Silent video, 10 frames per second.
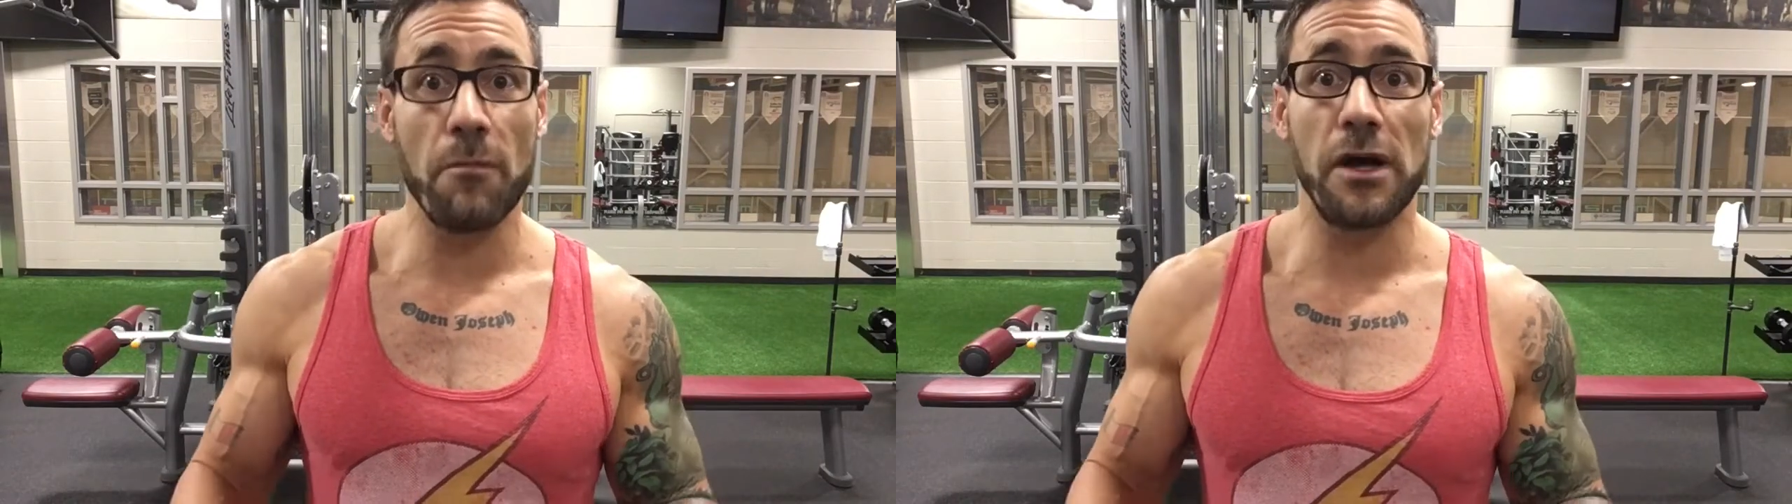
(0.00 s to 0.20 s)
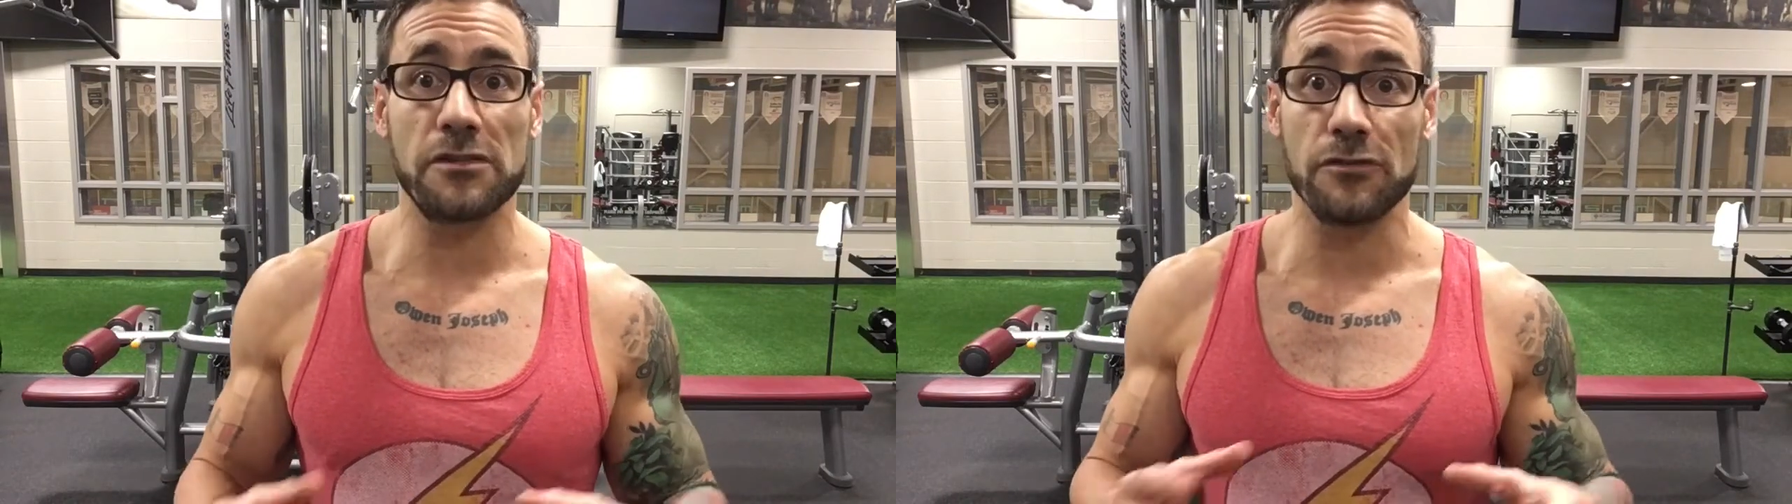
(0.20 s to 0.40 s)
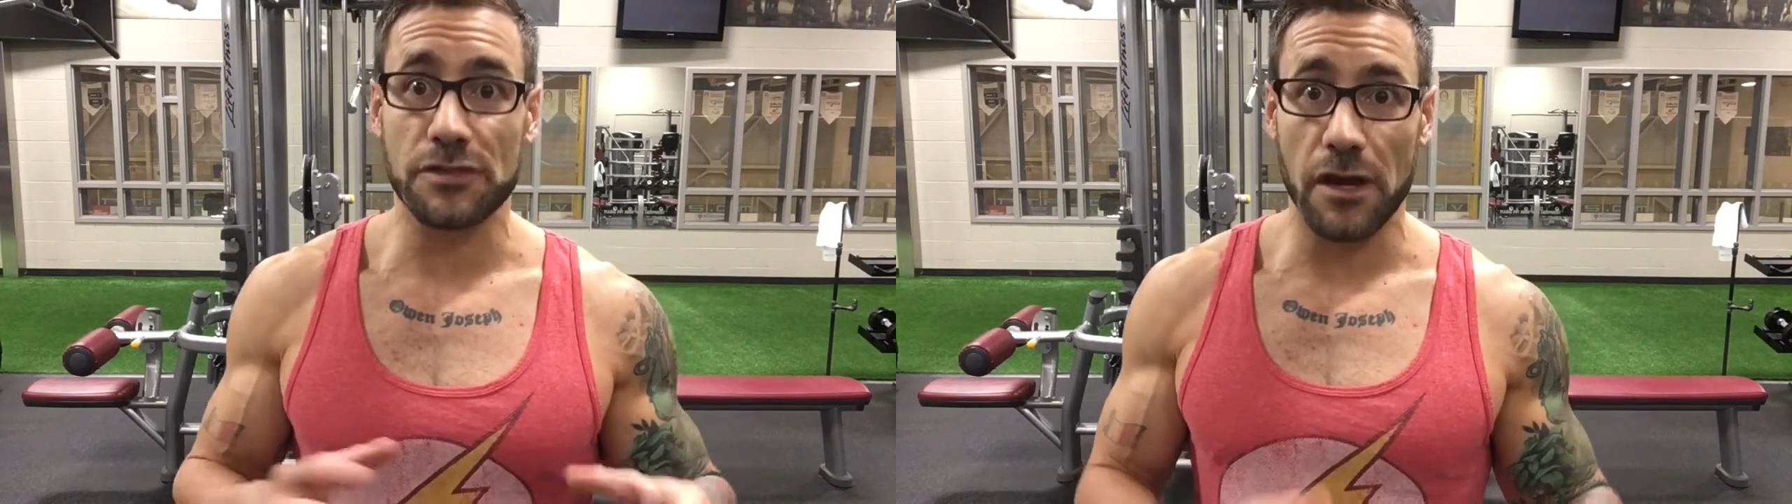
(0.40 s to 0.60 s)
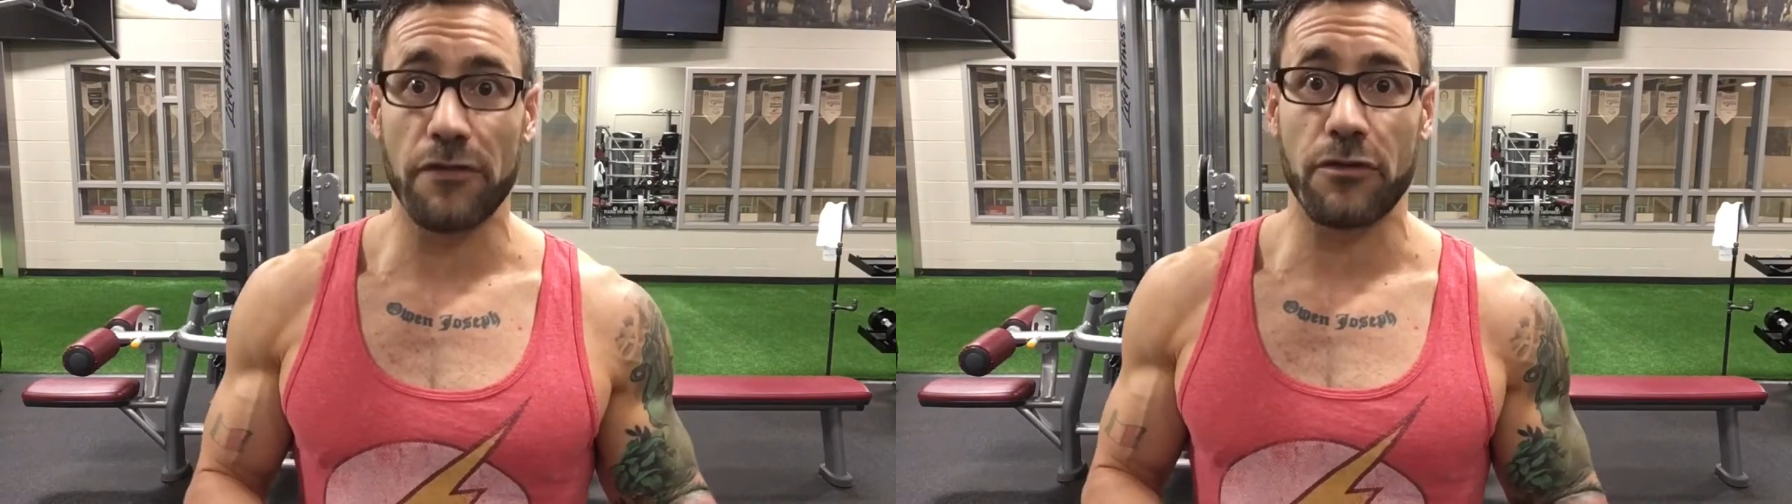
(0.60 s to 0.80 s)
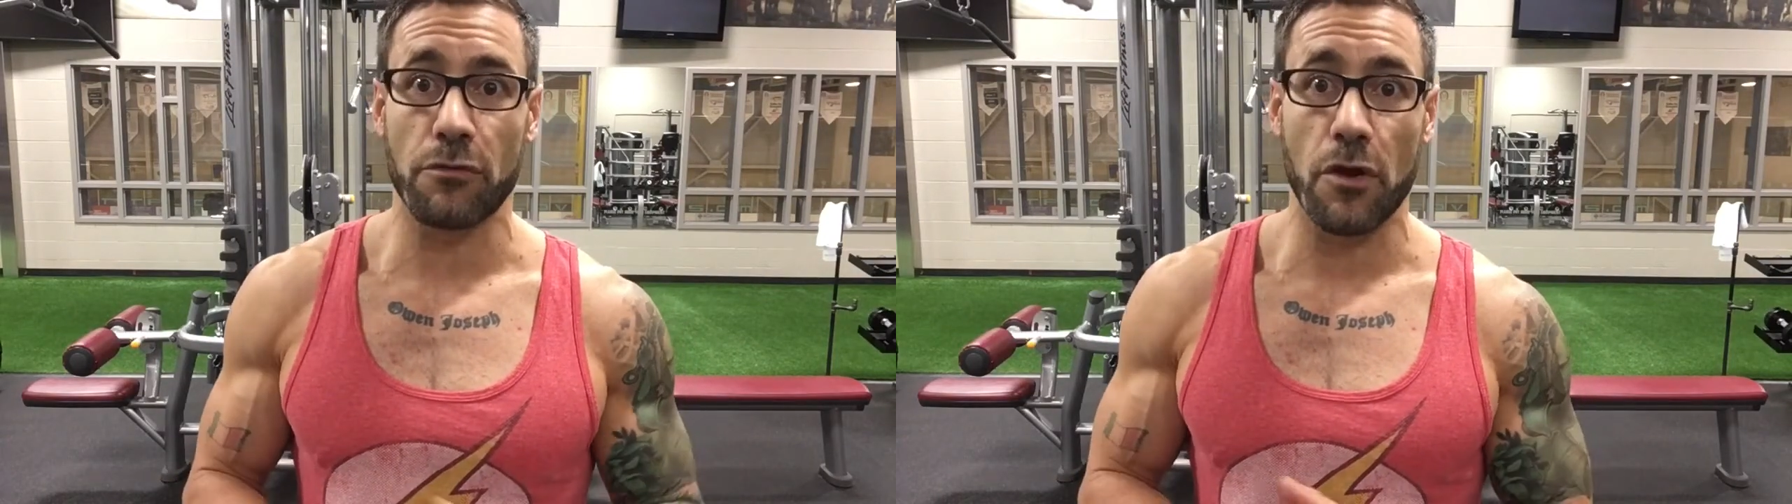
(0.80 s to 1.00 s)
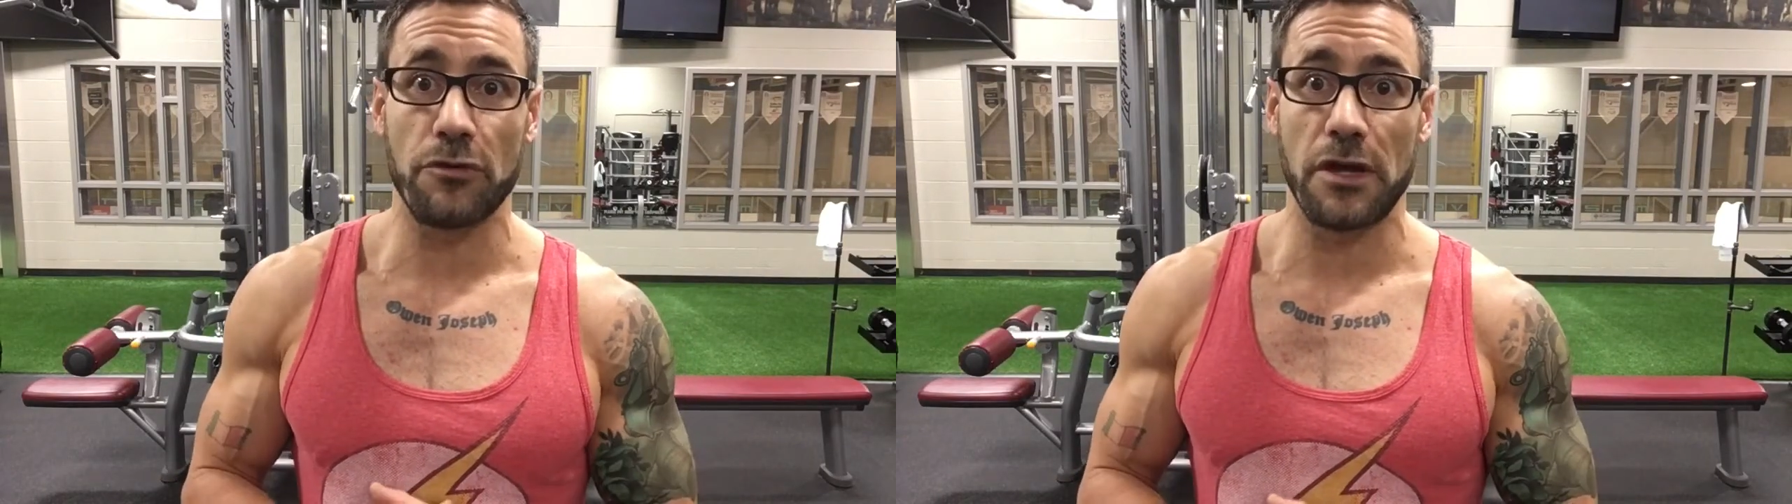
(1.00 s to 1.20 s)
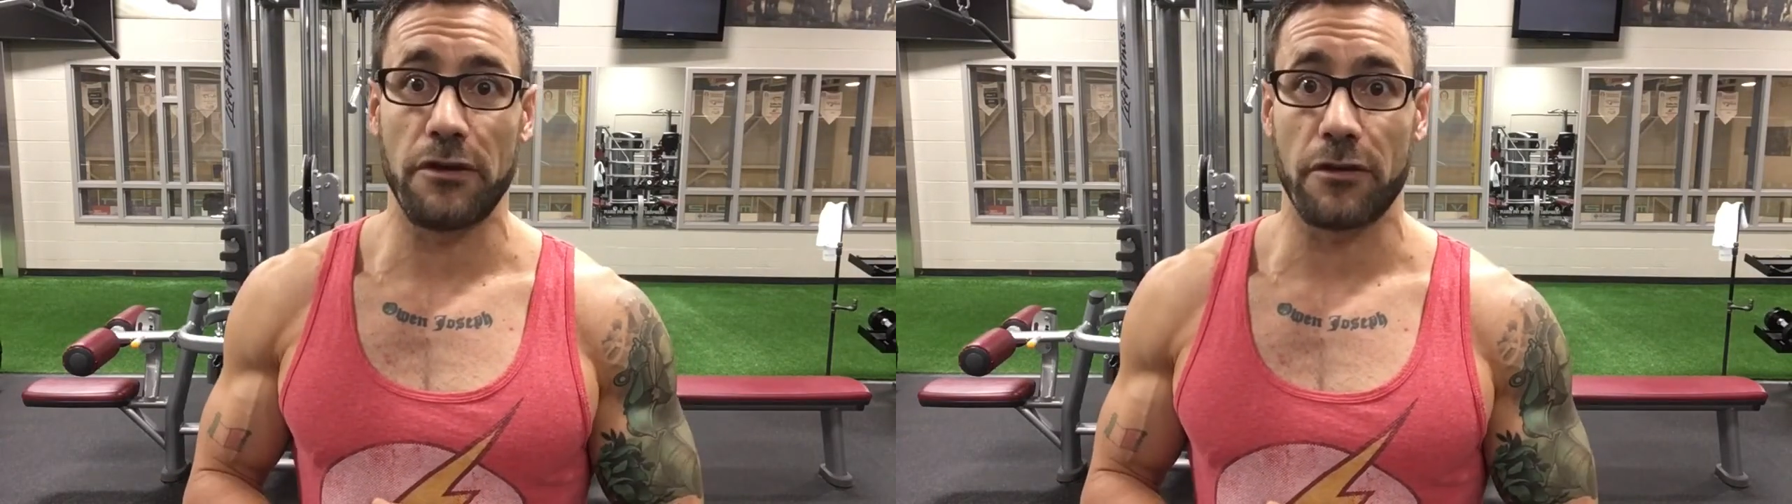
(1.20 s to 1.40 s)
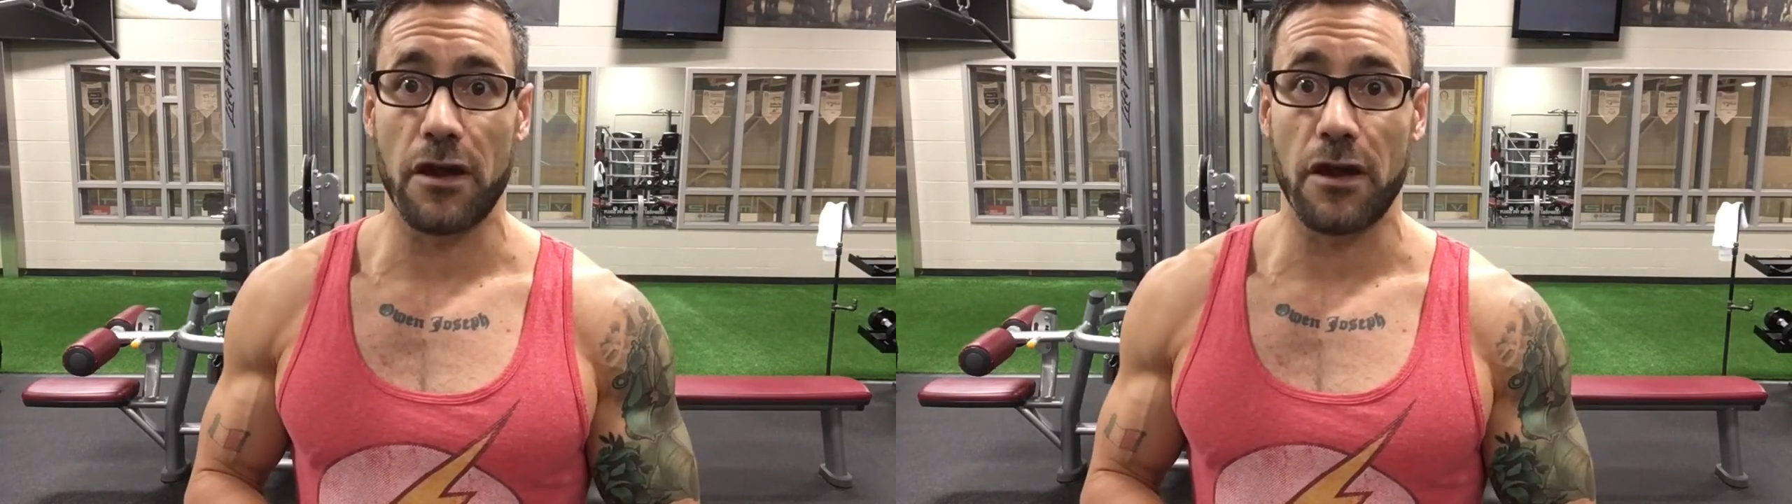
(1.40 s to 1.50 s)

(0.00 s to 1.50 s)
muscles of the rotator